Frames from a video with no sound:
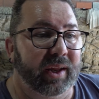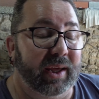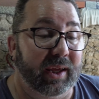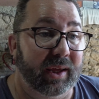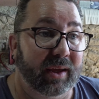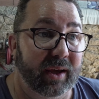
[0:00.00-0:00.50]

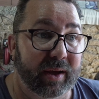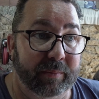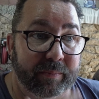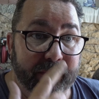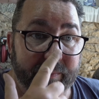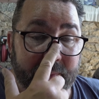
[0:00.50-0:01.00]
the
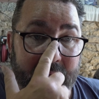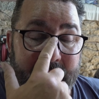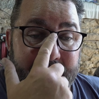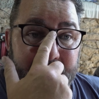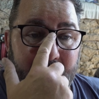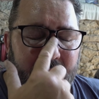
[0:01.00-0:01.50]

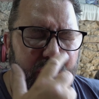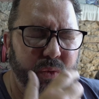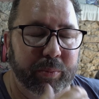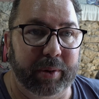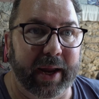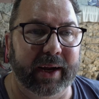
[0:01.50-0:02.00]
EGRs were
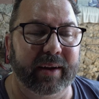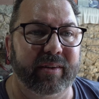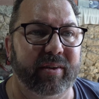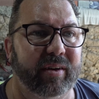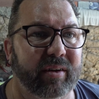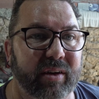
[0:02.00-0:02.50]

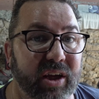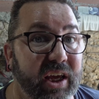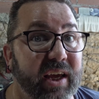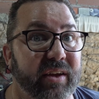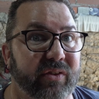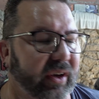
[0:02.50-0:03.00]
blanked
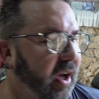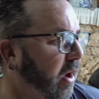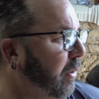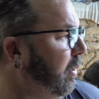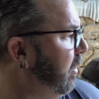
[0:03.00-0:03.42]
years ago,